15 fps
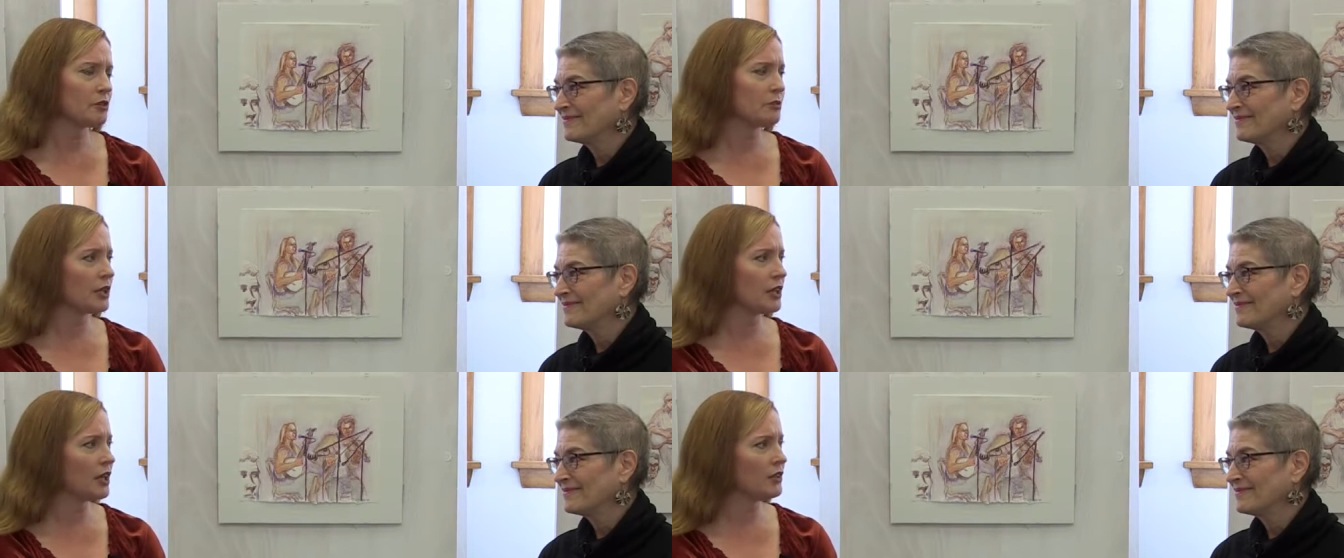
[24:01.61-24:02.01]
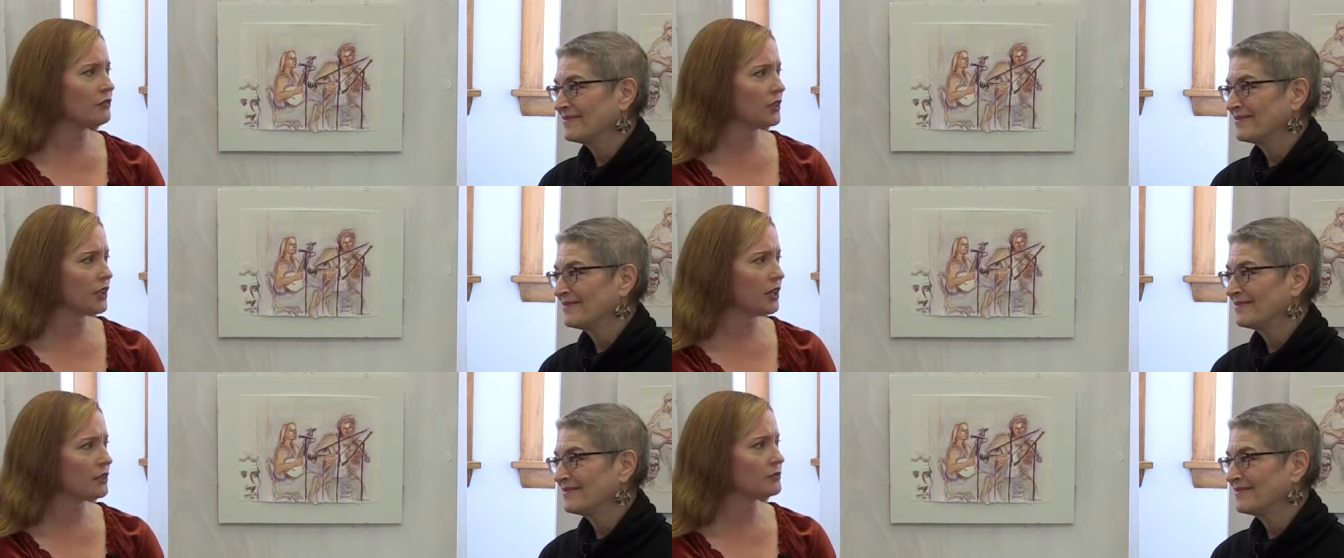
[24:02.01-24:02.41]
Speaker 1: of my life
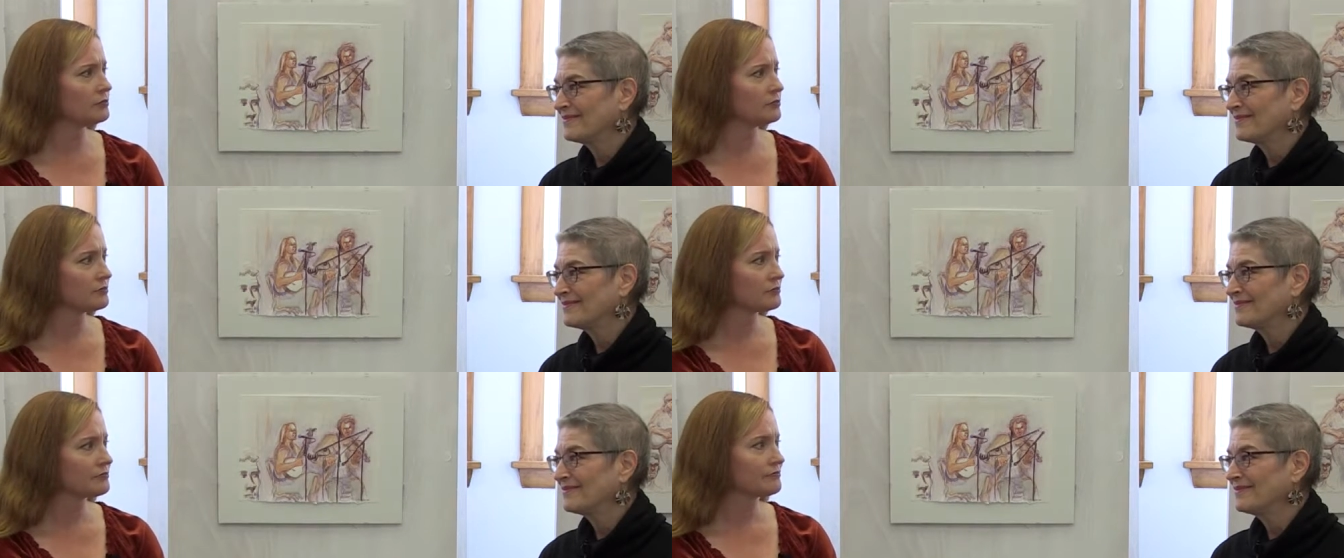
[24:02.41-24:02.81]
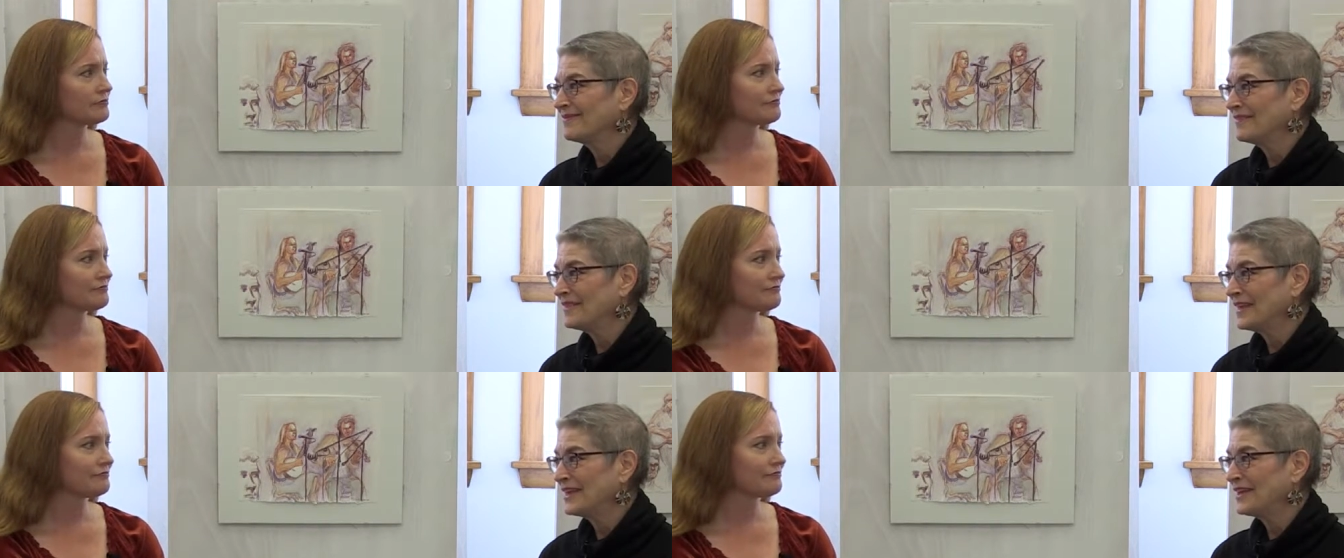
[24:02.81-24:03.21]
now.
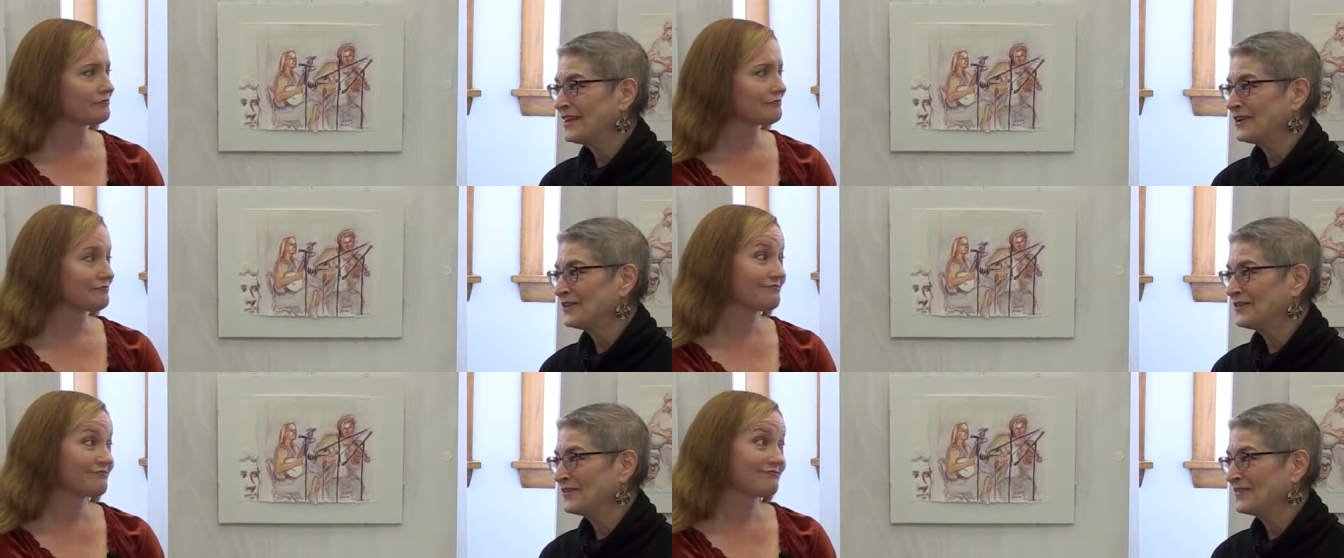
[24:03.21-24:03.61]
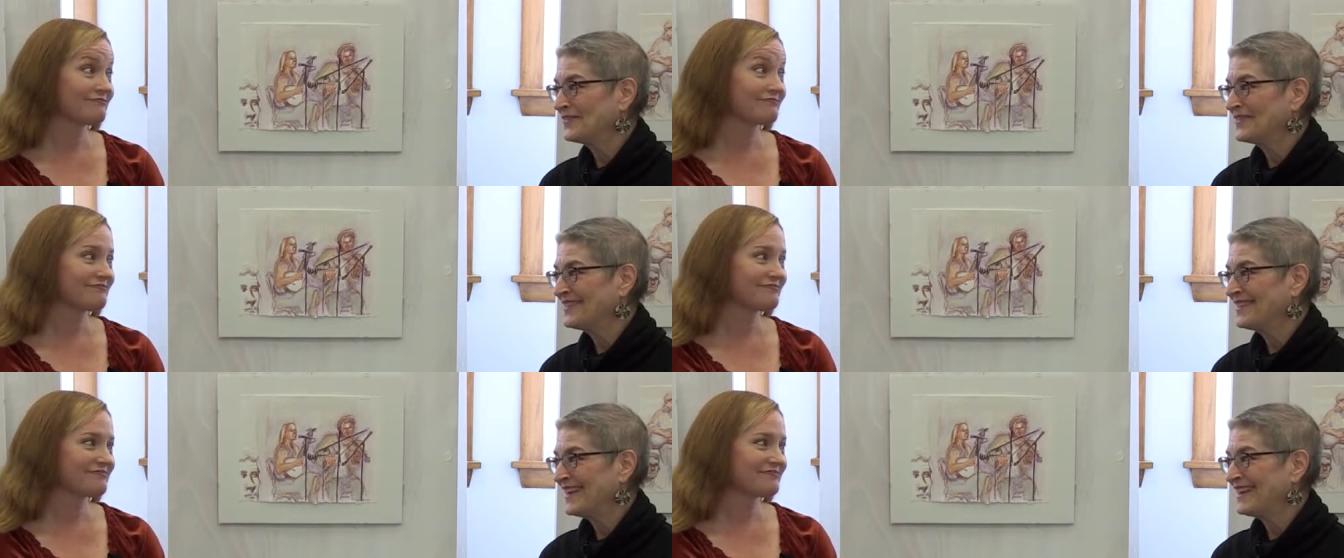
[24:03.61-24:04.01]
Speaker 2: Thank you.
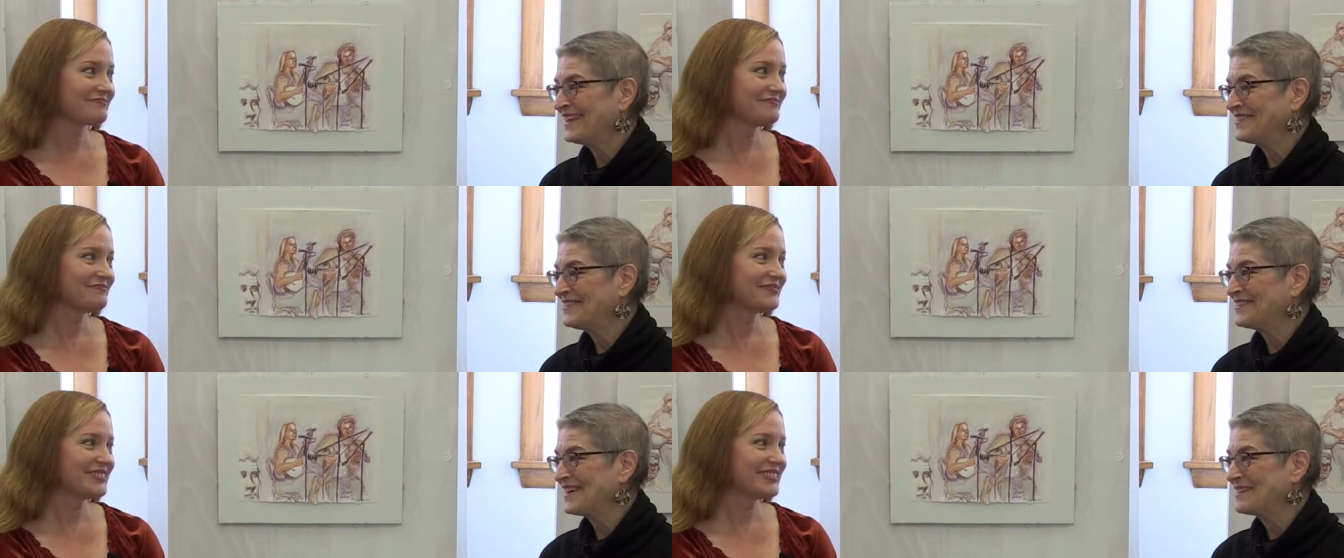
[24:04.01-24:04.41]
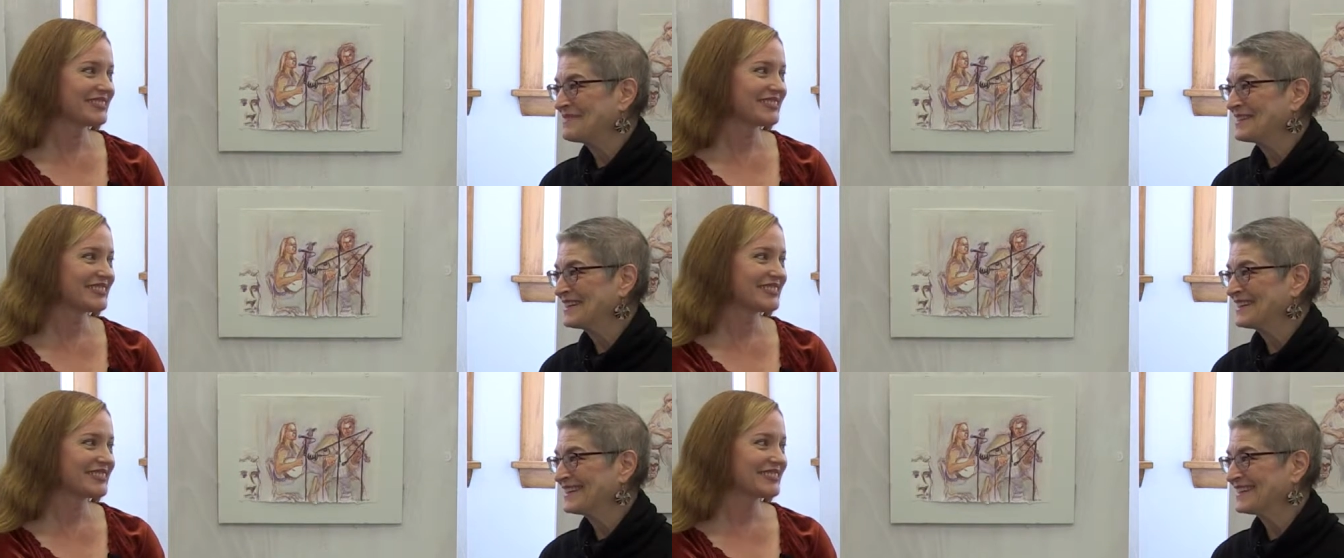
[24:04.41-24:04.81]
Thank you,
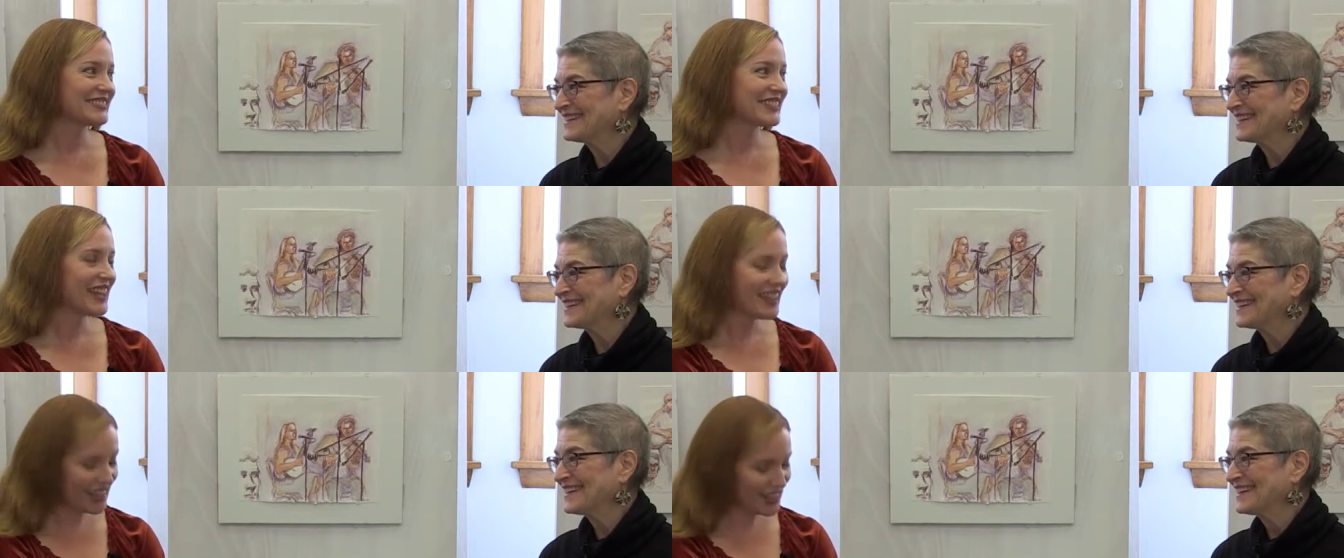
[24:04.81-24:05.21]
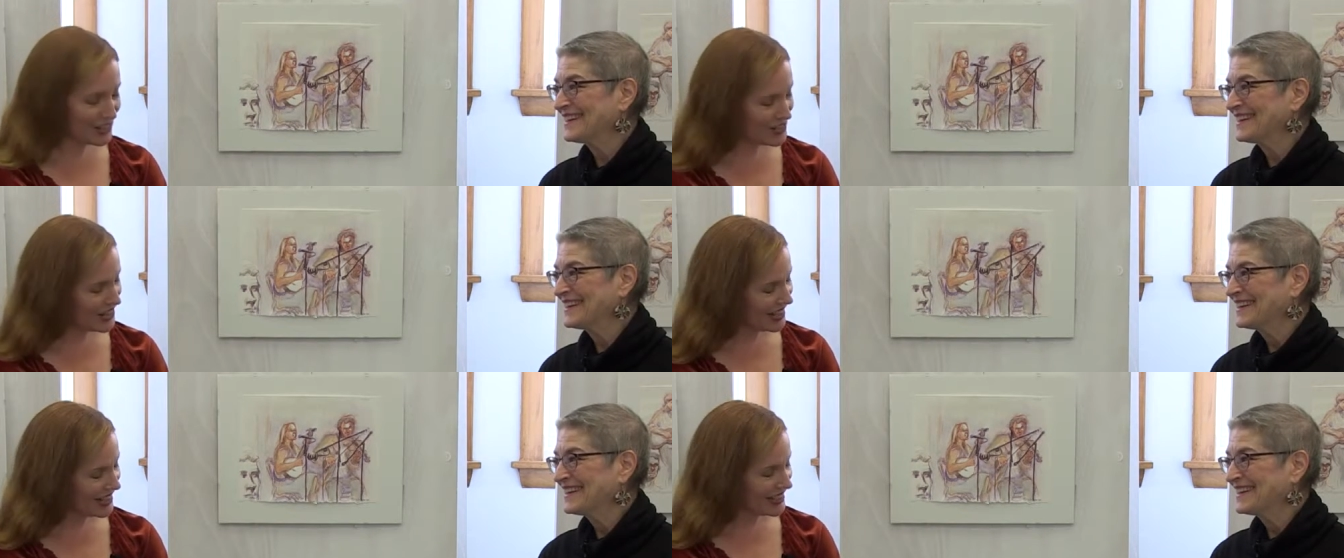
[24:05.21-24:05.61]
Robin.
Speaker 1: Thank you,
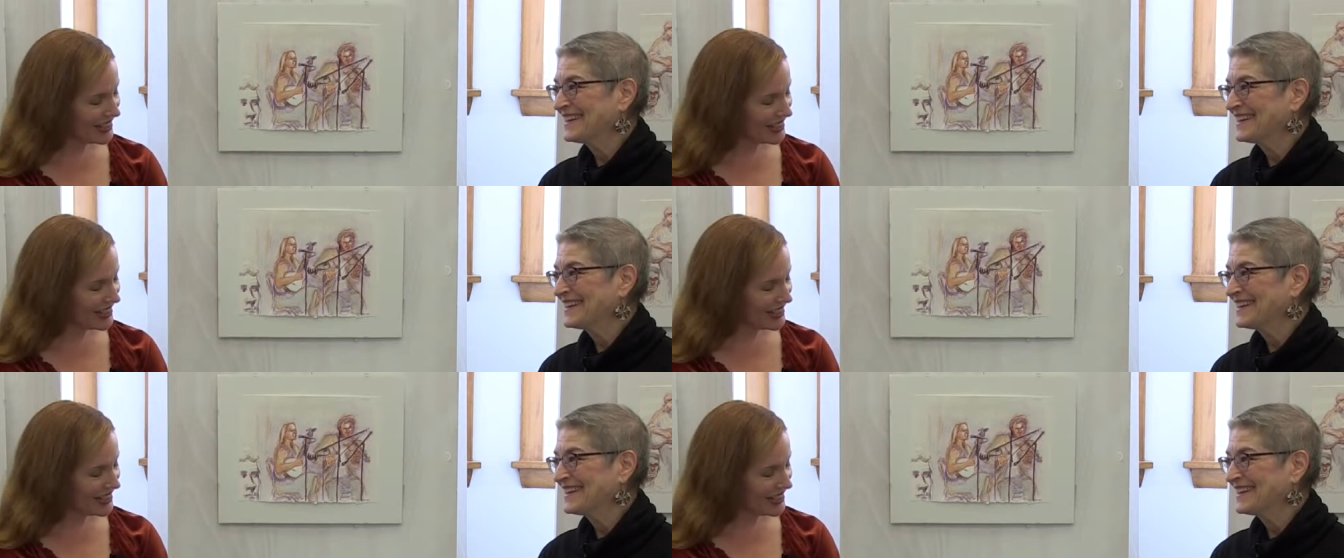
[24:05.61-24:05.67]
Jane.